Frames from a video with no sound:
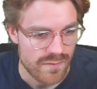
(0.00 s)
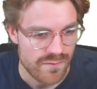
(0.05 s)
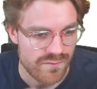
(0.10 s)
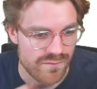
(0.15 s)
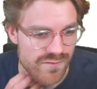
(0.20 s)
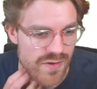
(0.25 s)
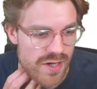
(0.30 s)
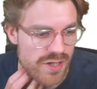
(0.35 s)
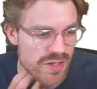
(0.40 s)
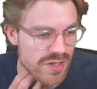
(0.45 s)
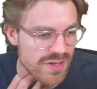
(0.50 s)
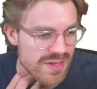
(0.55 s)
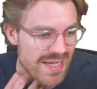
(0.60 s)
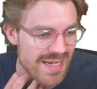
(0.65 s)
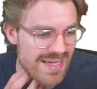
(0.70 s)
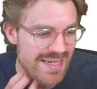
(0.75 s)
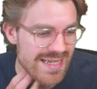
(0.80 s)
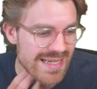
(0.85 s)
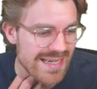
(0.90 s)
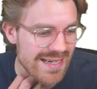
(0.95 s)
Very good there,
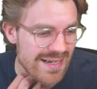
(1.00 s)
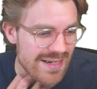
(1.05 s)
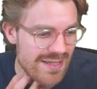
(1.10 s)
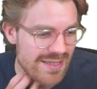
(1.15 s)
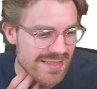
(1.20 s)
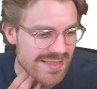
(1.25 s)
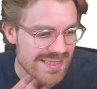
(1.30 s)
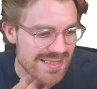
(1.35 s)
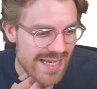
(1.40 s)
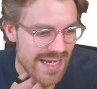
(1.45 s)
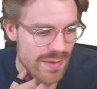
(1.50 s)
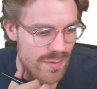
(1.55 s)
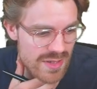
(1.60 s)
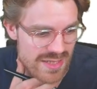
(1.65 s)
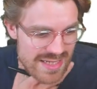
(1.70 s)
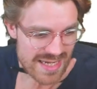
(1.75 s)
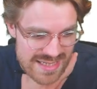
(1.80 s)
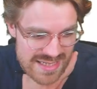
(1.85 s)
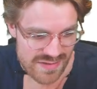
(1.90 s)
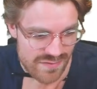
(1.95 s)
Nicholas, saying we're
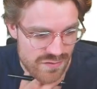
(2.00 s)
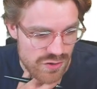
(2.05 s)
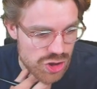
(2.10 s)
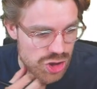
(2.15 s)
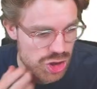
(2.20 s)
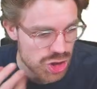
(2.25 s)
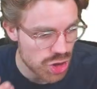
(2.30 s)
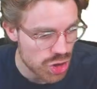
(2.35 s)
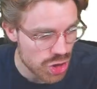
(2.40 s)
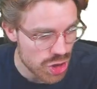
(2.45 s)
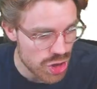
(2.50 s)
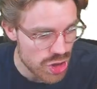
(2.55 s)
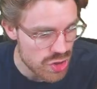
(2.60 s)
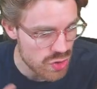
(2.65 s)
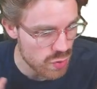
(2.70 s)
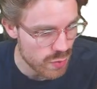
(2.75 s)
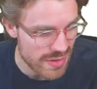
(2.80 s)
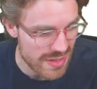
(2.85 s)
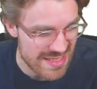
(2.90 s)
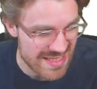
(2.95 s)
testing for sugars,
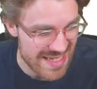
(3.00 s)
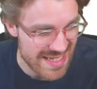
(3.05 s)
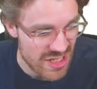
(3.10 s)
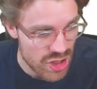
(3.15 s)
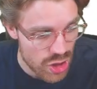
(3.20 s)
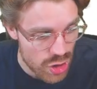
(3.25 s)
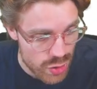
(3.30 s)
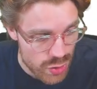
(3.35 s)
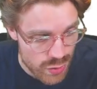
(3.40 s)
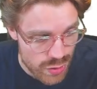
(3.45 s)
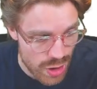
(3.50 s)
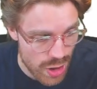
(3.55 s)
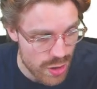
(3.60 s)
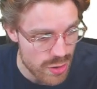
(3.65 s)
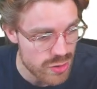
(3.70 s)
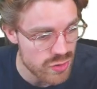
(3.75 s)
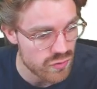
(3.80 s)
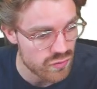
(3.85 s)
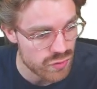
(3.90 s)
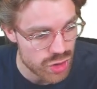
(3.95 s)
or we could say
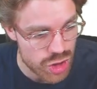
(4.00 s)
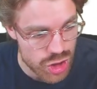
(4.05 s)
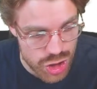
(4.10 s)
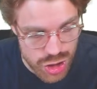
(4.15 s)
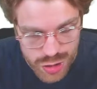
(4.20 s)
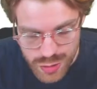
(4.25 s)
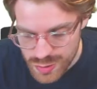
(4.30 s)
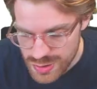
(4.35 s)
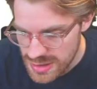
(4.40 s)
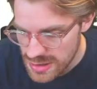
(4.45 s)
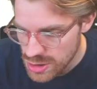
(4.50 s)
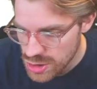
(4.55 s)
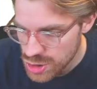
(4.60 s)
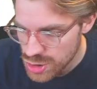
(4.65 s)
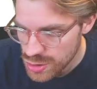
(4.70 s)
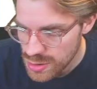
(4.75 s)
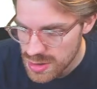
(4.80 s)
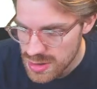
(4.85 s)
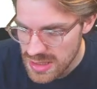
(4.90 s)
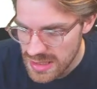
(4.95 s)
glucose, reducing
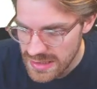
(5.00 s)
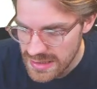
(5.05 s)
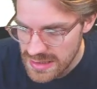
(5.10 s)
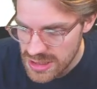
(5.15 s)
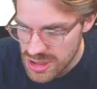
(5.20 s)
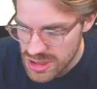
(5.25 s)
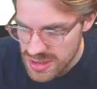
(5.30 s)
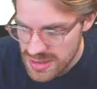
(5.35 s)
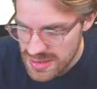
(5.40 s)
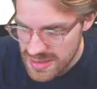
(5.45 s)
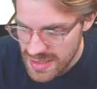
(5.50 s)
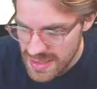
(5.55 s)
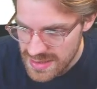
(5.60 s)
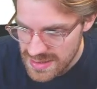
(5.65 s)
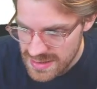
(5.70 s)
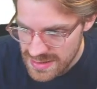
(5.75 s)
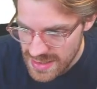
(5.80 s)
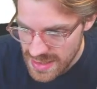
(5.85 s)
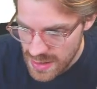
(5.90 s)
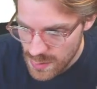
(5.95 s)
sugars. Aisha says,
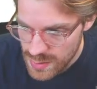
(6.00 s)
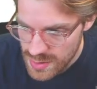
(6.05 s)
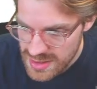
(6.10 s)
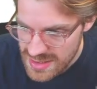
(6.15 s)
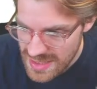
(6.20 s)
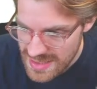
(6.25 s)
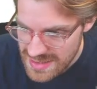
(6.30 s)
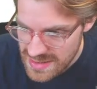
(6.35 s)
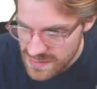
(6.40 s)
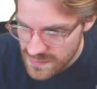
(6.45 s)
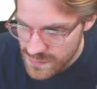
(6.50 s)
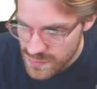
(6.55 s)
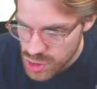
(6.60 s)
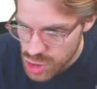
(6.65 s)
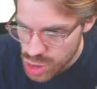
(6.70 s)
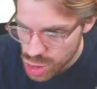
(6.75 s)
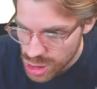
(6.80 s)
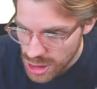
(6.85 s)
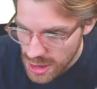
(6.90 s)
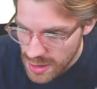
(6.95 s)
yeah, we're testing for
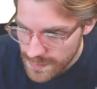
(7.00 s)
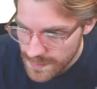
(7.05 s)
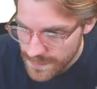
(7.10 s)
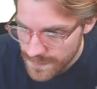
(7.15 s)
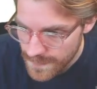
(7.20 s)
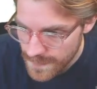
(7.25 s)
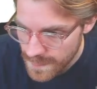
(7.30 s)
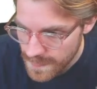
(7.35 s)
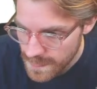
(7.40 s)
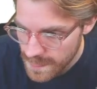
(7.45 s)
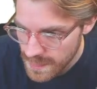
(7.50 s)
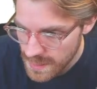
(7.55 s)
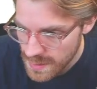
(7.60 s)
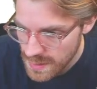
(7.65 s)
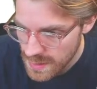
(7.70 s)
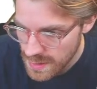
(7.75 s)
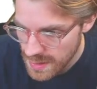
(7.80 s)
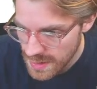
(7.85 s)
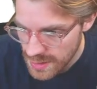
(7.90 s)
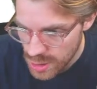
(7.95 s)
sugar.
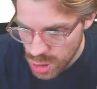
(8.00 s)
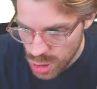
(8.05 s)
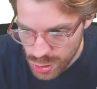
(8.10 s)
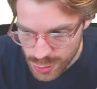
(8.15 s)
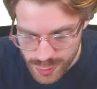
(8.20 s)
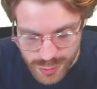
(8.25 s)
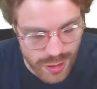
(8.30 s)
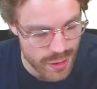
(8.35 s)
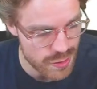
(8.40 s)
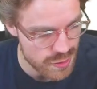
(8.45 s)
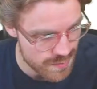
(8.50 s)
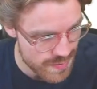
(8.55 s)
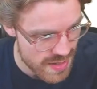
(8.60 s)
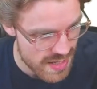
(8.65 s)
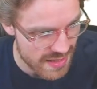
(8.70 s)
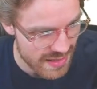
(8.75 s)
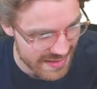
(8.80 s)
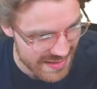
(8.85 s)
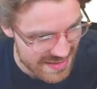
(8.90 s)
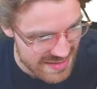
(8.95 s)
Glucose
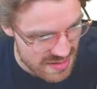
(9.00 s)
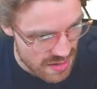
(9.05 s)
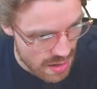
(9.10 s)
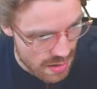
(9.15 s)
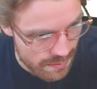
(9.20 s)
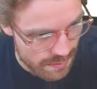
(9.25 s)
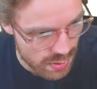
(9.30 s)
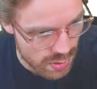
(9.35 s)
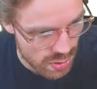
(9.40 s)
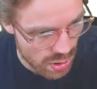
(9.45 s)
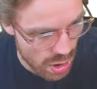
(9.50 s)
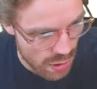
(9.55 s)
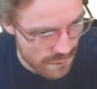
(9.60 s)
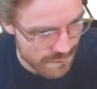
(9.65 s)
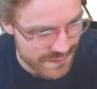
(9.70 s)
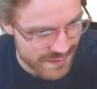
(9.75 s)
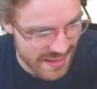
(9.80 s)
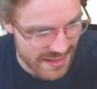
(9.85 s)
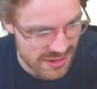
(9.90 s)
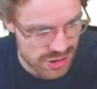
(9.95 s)
being an example of
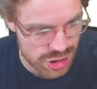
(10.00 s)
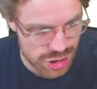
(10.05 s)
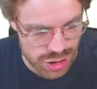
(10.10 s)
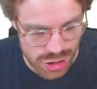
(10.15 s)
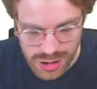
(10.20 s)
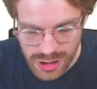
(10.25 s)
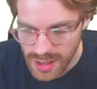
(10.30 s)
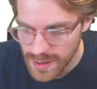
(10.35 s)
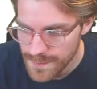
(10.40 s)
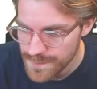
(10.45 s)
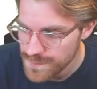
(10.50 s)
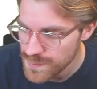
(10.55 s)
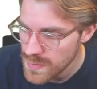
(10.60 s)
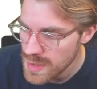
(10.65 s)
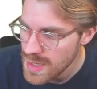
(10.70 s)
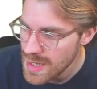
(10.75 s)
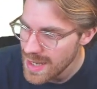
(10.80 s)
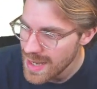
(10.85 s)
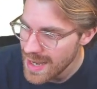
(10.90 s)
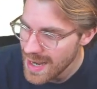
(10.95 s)
that sugar.
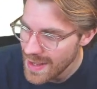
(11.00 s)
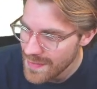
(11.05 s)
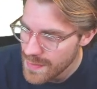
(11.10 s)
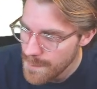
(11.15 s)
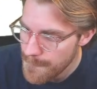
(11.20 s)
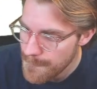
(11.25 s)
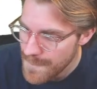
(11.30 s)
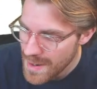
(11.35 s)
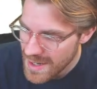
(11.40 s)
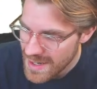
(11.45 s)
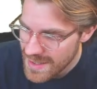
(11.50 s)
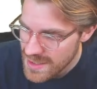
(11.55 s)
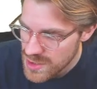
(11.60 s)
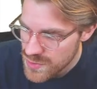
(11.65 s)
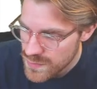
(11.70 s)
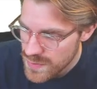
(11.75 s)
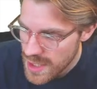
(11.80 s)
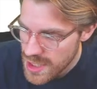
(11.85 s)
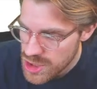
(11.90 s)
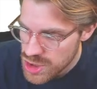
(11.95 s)
And the Benedict's
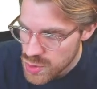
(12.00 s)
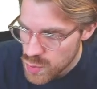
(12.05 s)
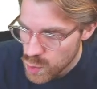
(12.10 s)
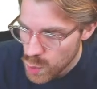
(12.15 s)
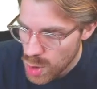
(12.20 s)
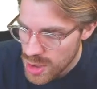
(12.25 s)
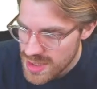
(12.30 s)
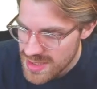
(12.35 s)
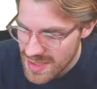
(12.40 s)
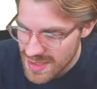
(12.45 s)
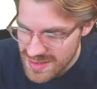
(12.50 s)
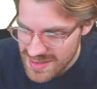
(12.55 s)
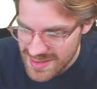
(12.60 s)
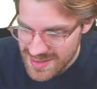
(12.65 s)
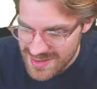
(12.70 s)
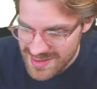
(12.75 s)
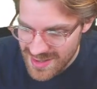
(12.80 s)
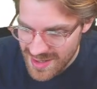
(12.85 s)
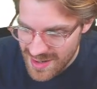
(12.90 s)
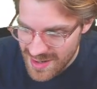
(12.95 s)
reagent, what is our
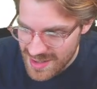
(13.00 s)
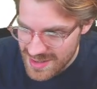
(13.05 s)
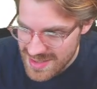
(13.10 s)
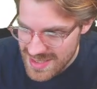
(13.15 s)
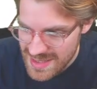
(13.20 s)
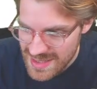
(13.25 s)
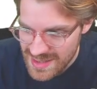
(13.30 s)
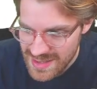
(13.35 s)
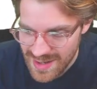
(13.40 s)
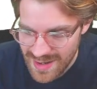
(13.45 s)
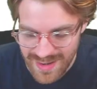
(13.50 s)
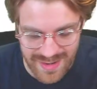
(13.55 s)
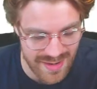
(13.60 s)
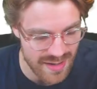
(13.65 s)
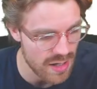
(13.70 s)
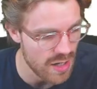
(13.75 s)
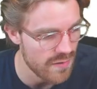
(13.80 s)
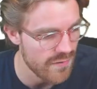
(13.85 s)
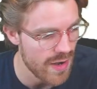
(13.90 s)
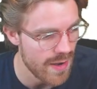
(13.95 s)
starting colour
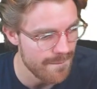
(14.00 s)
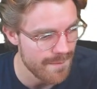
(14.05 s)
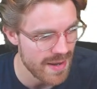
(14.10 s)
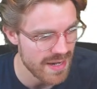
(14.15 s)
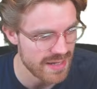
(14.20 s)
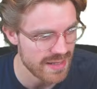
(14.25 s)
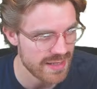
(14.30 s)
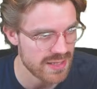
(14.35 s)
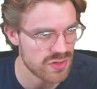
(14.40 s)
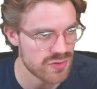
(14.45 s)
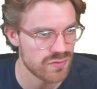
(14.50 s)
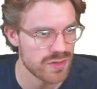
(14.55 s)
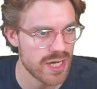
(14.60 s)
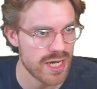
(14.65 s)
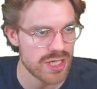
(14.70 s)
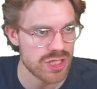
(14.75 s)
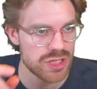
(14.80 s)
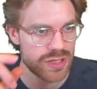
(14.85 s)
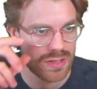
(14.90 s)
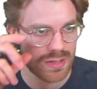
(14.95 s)
of our Benedict's
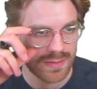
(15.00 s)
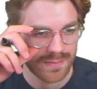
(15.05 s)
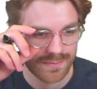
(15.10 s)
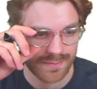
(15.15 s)
reagent?